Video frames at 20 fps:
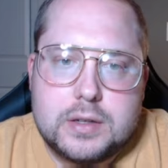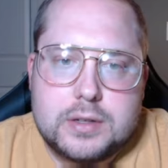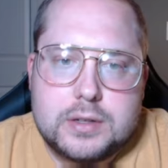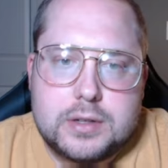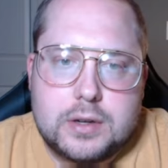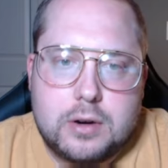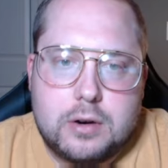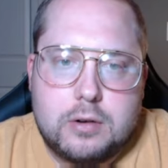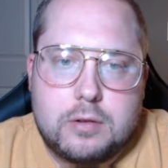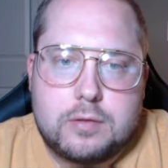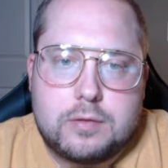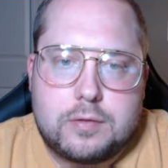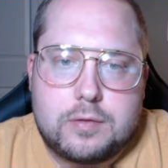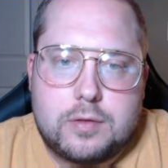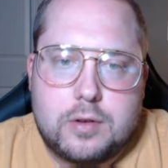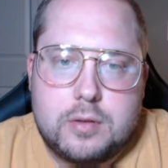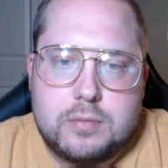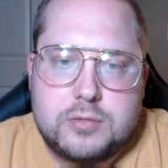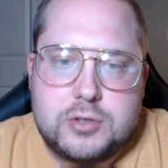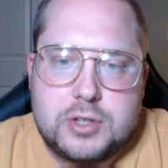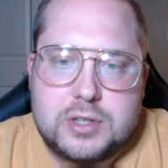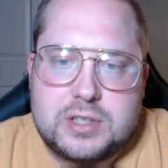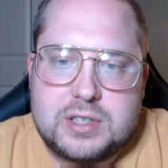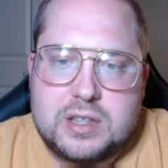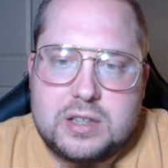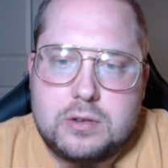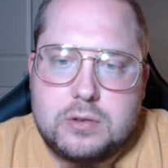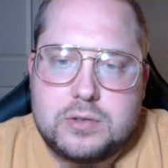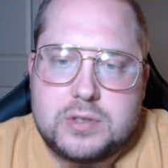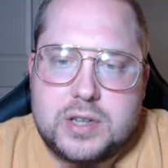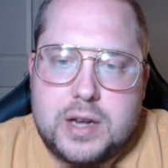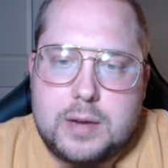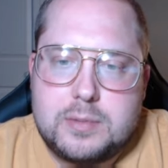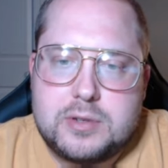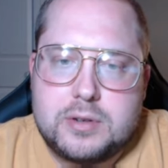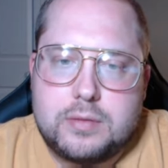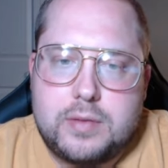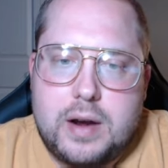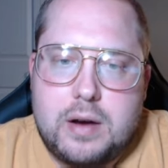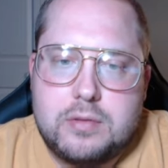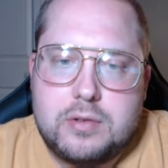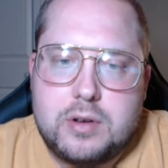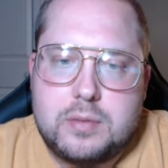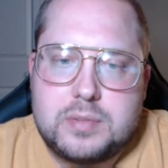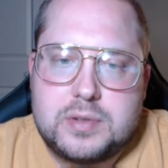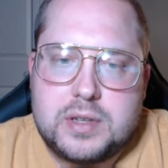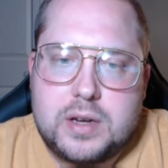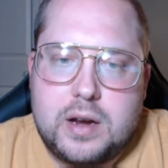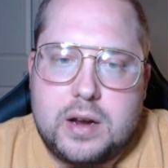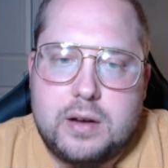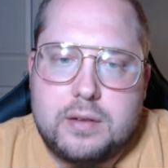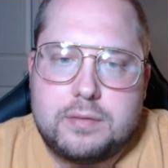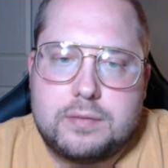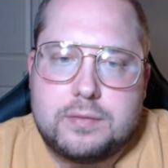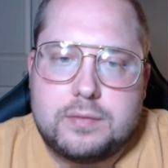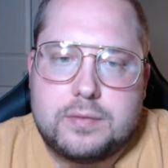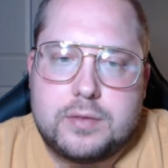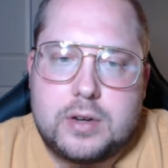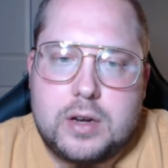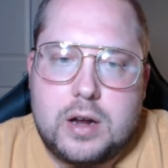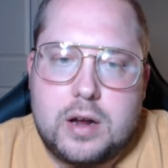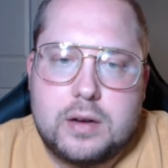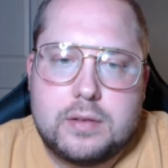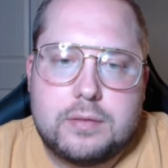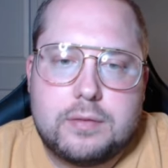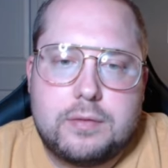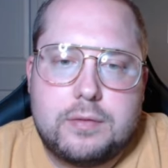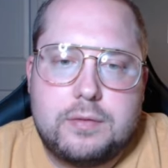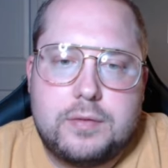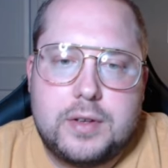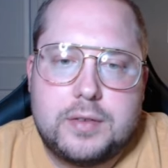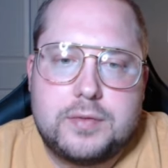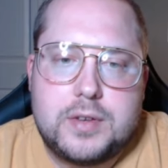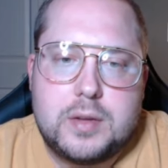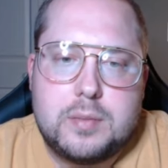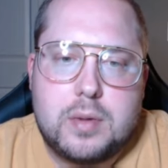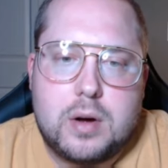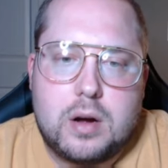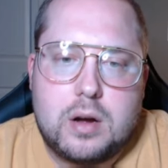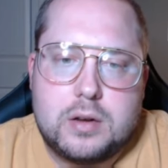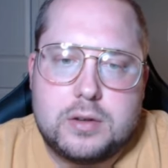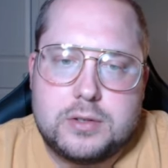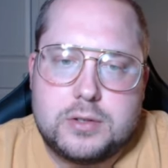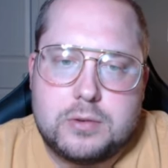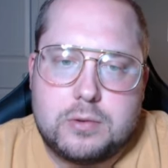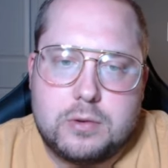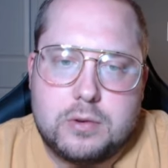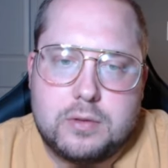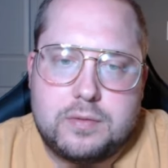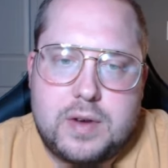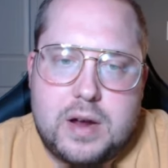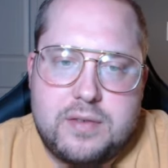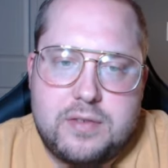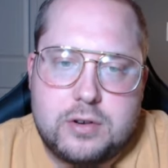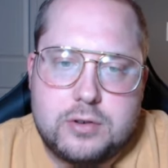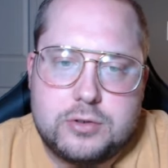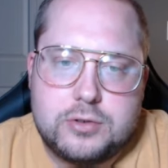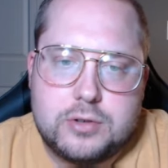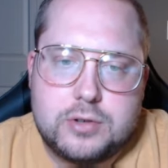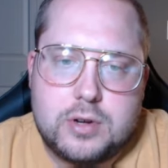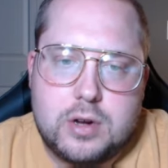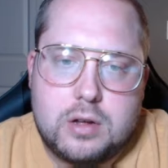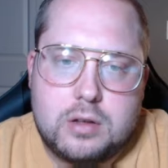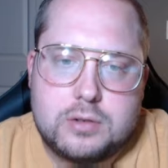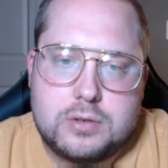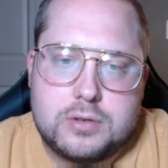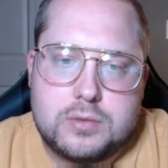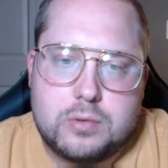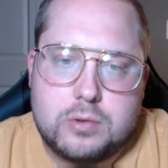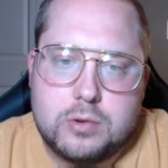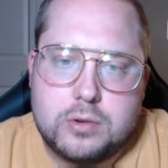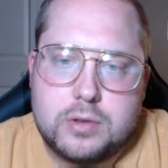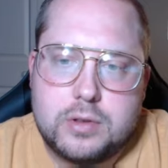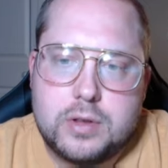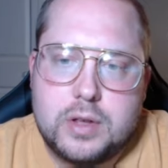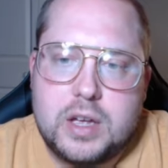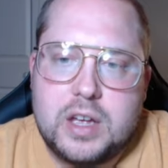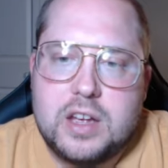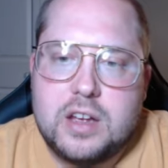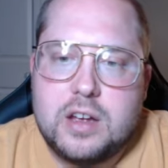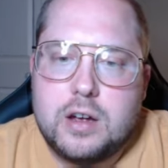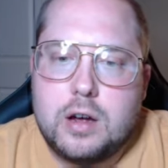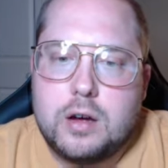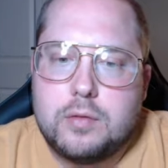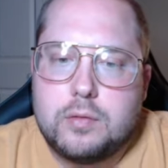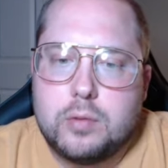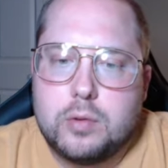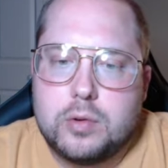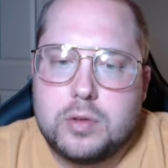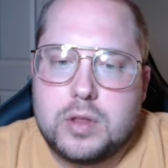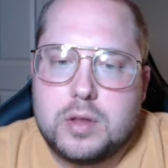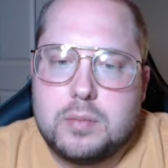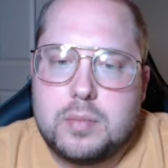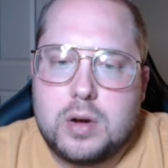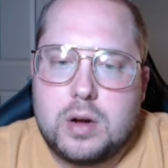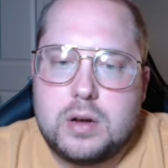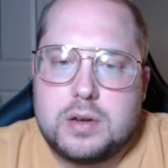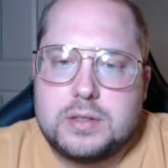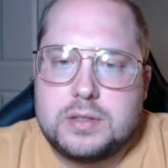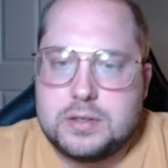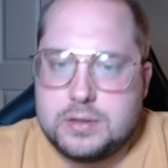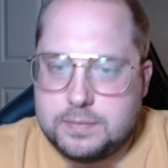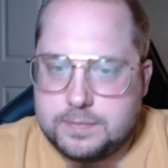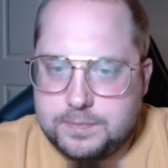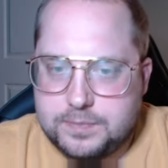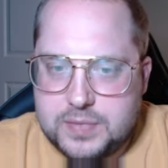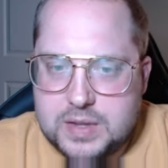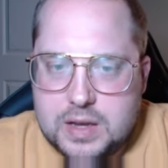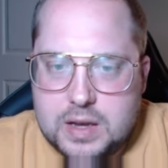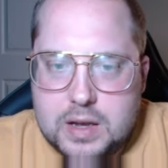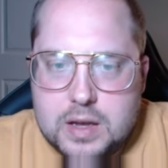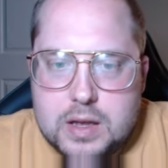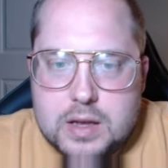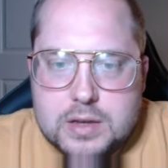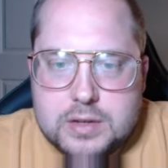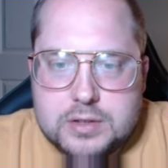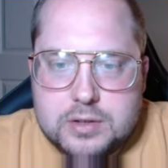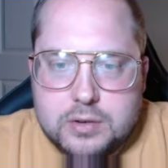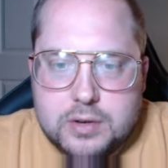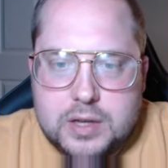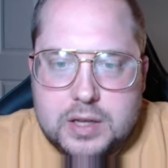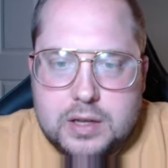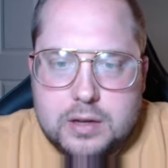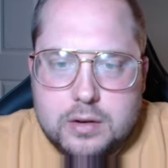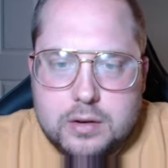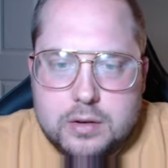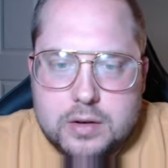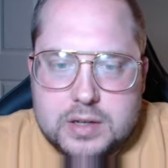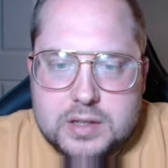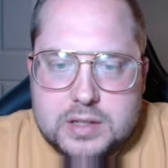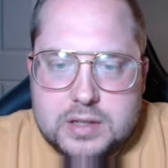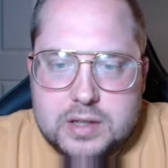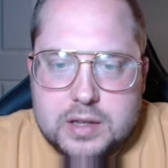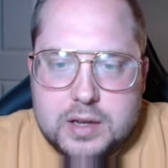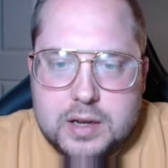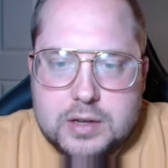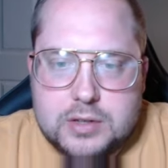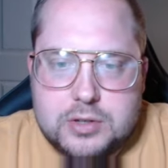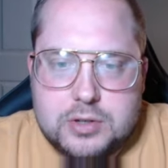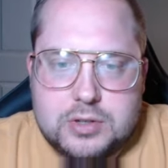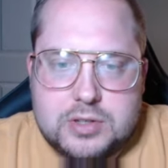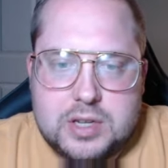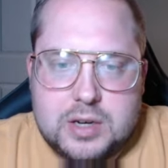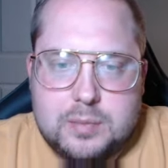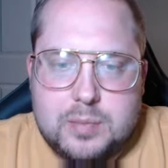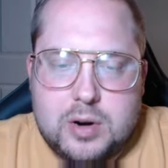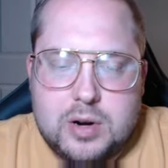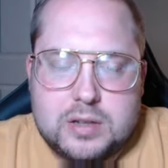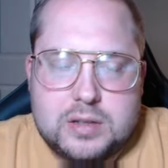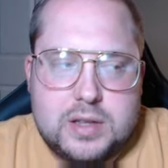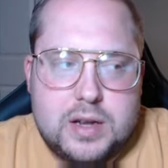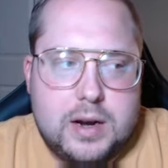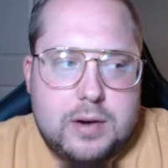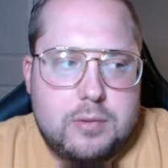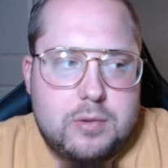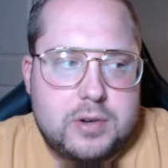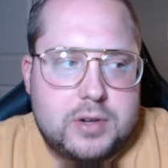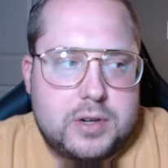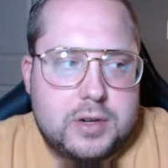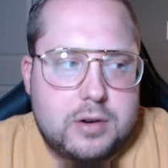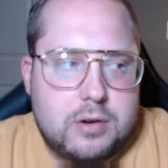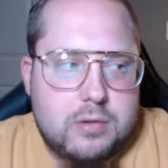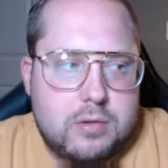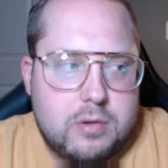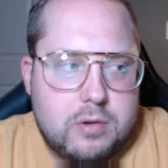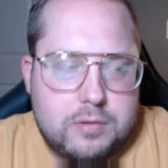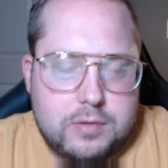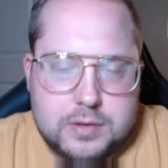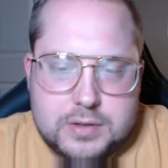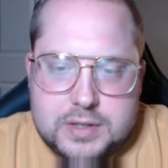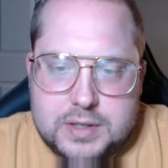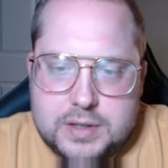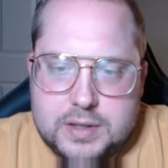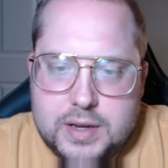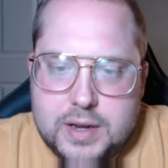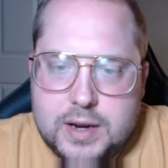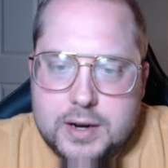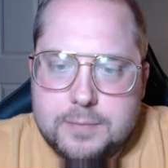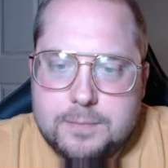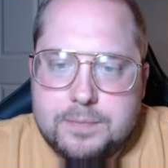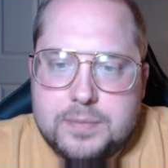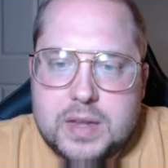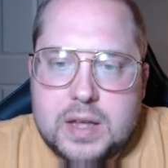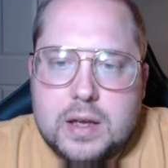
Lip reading: So from just those types of roundups, I've gotten 50 bonds or $500 worth of worthy bonds. So here is the interesting part that I wanted to go over today.